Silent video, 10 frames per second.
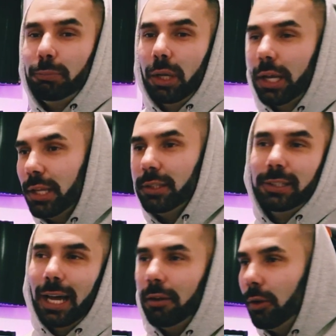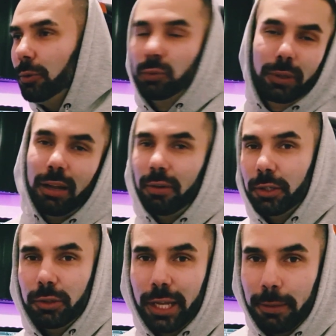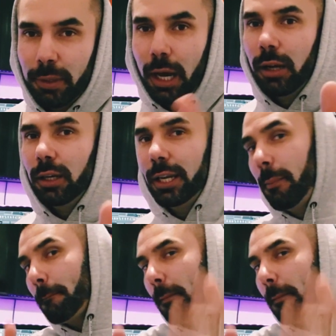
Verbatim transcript: plugins, downloads, whatever you name it. I got it.